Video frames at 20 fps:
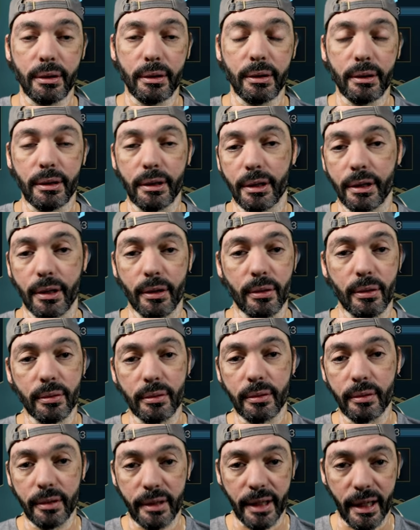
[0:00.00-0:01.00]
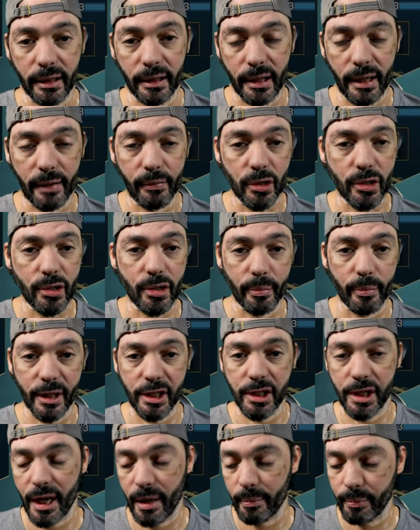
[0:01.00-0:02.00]
you know, getting levels on my
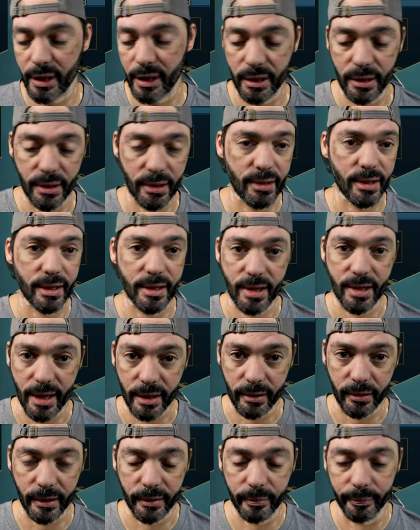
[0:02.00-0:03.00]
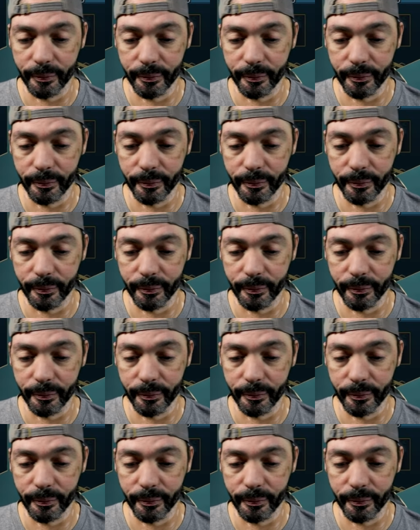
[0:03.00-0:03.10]
champions, etc.